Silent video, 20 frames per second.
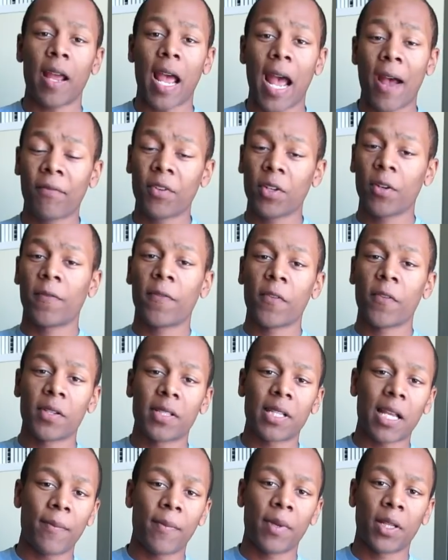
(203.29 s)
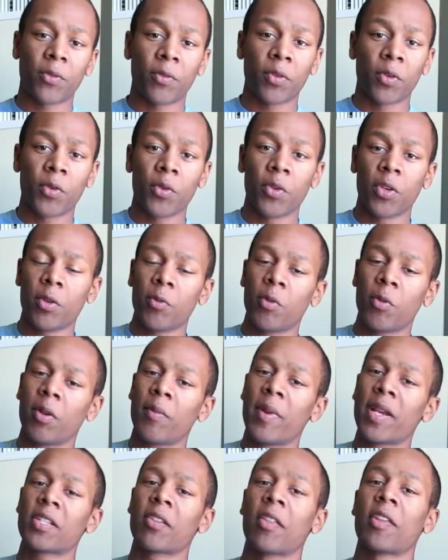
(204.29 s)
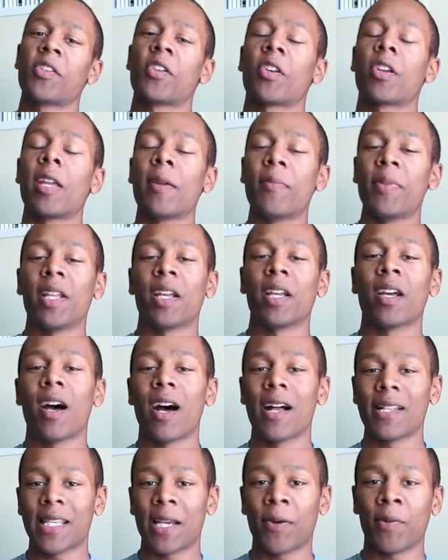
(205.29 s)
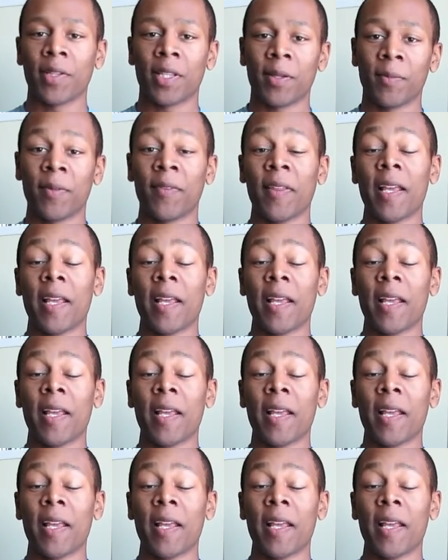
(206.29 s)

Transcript: After your first time at the recruiter, you want to make sure that you're keeping in contact with them.